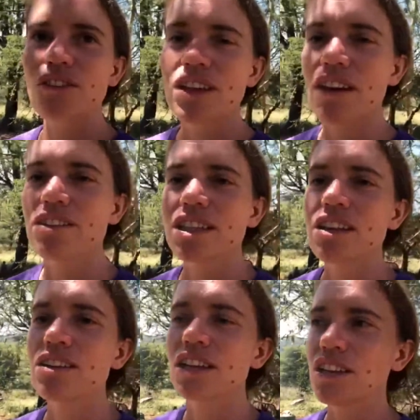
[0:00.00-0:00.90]
There's
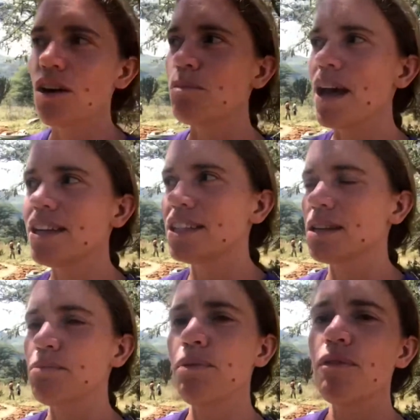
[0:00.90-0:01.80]
literally no beds
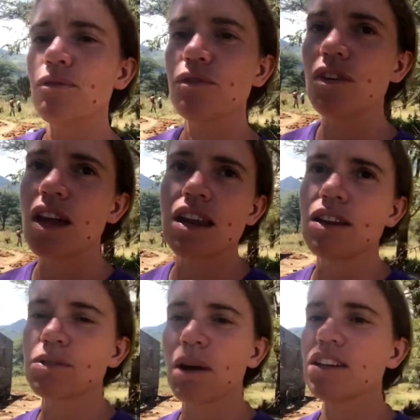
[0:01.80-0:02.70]
to any
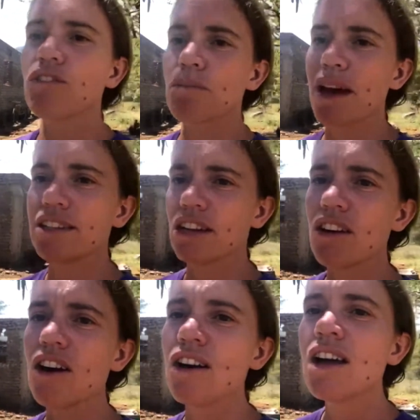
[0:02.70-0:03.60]
space for beds at
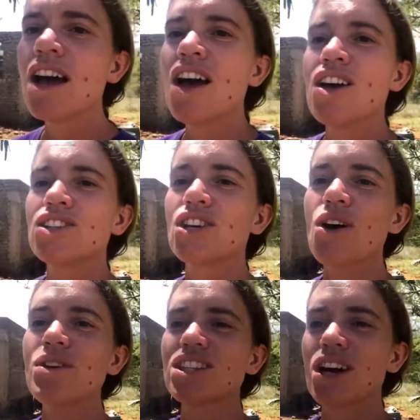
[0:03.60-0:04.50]
all.
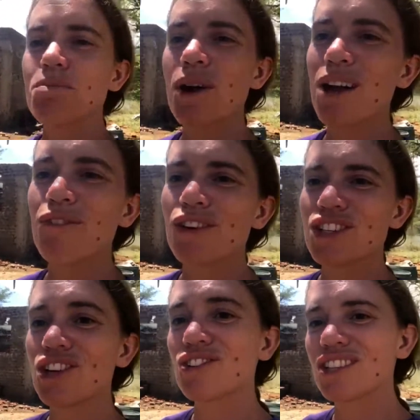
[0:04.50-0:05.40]
So we started praying for a
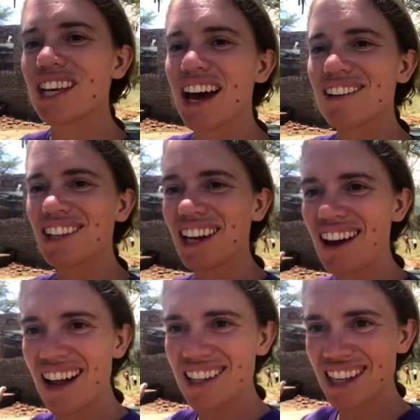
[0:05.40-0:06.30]
children's house, and
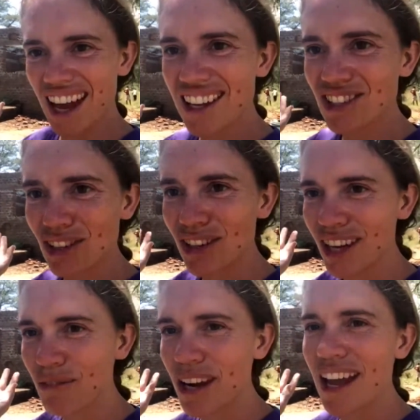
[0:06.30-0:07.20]
God has answered,
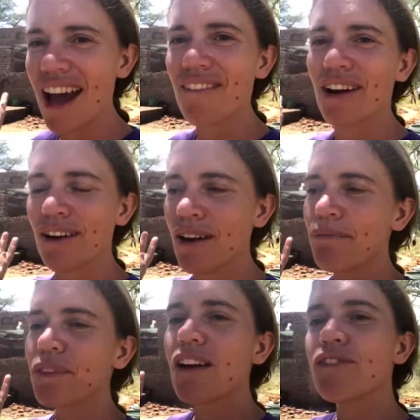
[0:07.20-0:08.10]
and we have our
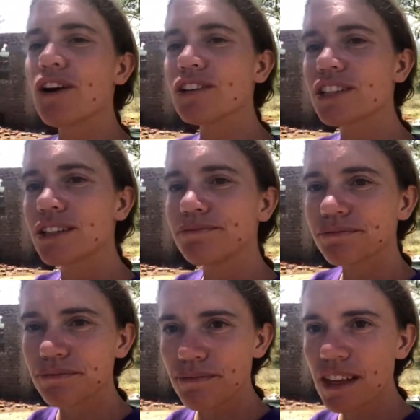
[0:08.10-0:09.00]
first
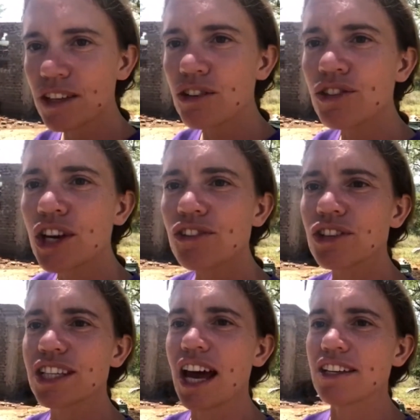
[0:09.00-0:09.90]
new
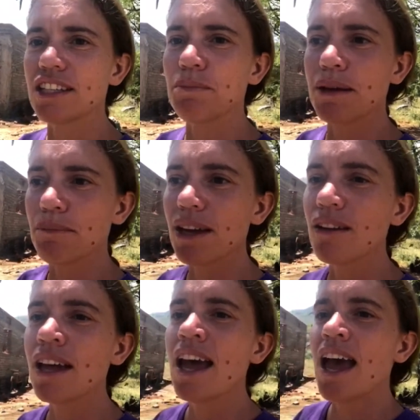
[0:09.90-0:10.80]
children's house is being
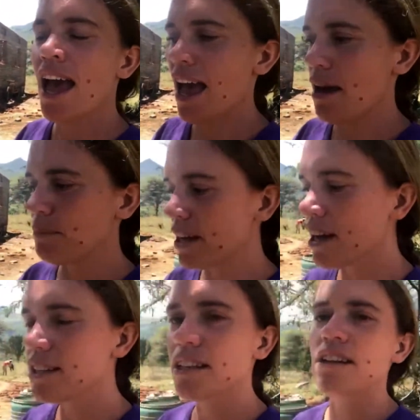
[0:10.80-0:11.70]
built. And
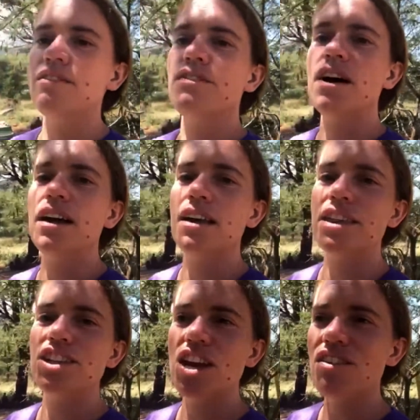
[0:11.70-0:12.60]
because of
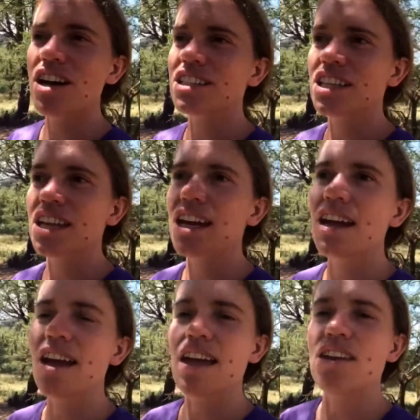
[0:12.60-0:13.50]
the
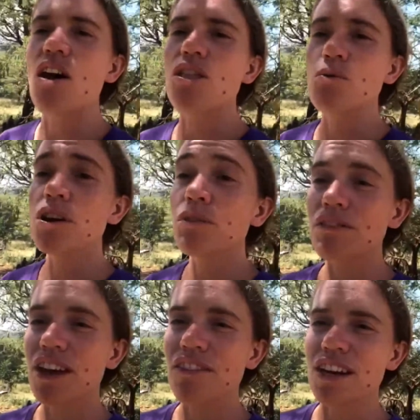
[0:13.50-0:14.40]
generosity and all the work
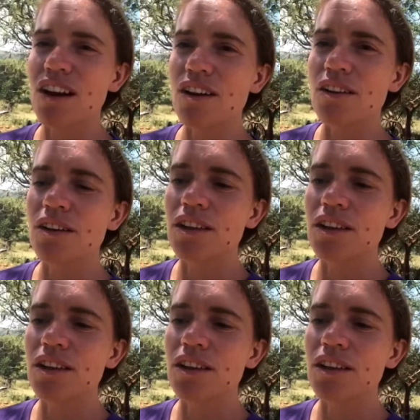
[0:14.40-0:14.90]
we've given our